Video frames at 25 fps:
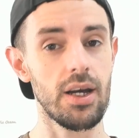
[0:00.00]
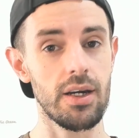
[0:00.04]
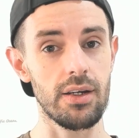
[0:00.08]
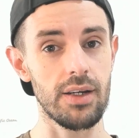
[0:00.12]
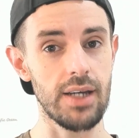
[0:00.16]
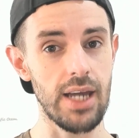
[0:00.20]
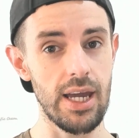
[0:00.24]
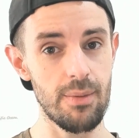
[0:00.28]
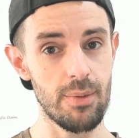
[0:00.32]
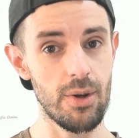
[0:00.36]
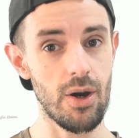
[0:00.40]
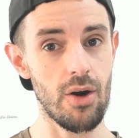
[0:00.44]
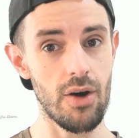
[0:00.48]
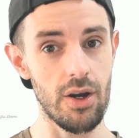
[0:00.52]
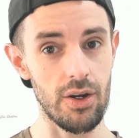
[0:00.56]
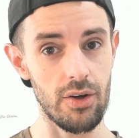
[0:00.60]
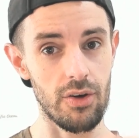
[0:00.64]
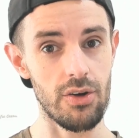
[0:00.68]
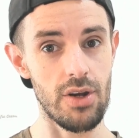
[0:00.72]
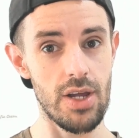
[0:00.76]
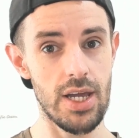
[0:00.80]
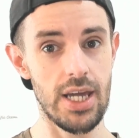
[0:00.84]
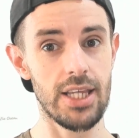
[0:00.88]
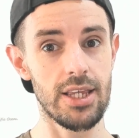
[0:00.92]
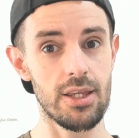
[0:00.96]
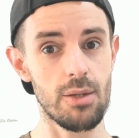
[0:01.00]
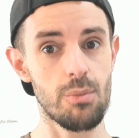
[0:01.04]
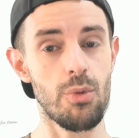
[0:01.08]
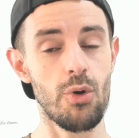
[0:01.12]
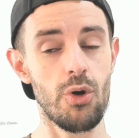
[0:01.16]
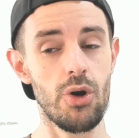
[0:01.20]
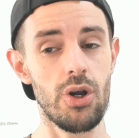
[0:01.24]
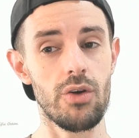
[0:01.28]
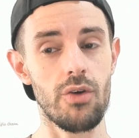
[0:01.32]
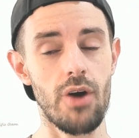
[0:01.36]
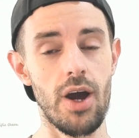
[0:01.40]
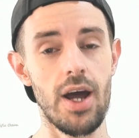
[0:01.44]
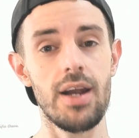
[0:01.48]
I could keep going on. You get the
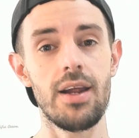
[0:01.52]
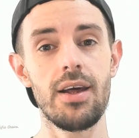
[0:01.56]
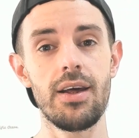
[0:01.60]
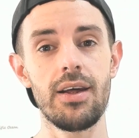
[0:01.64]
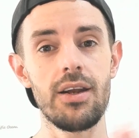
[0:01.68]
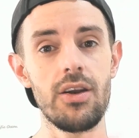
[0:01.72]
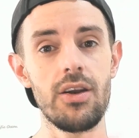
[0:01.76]
point, right?